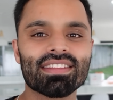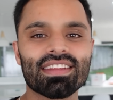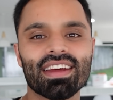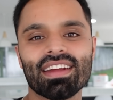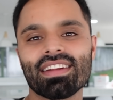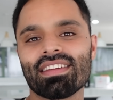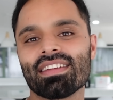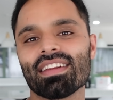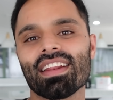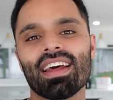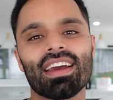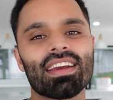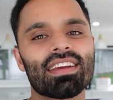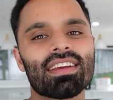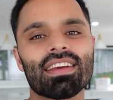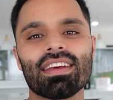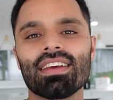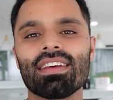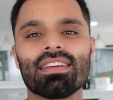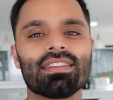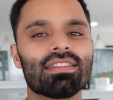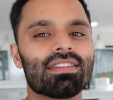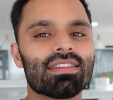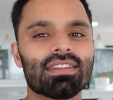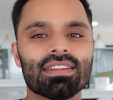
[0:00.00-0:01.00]
that like
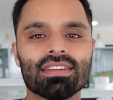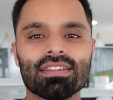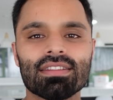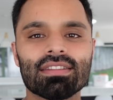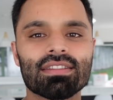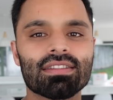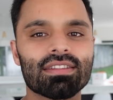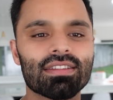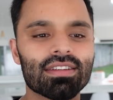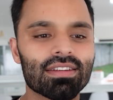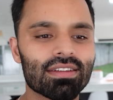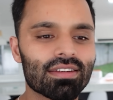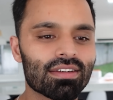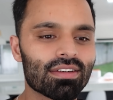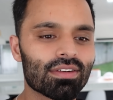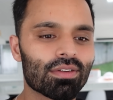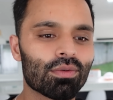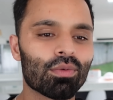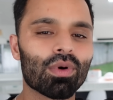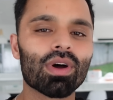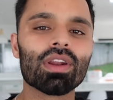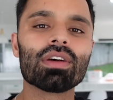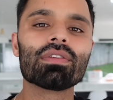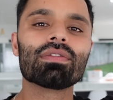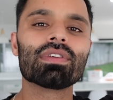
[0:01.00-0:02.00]
is just
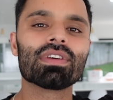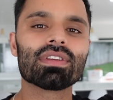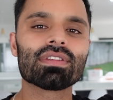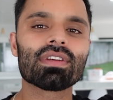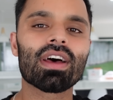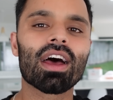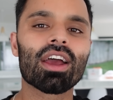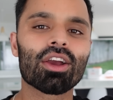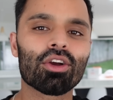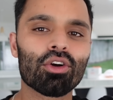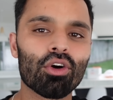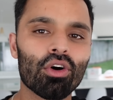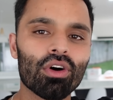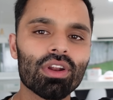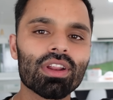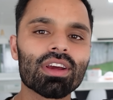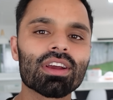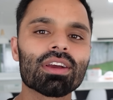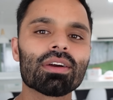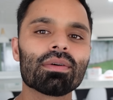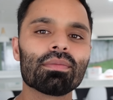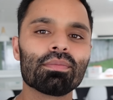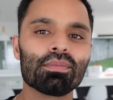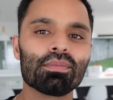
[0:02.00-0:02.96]
one of his iconic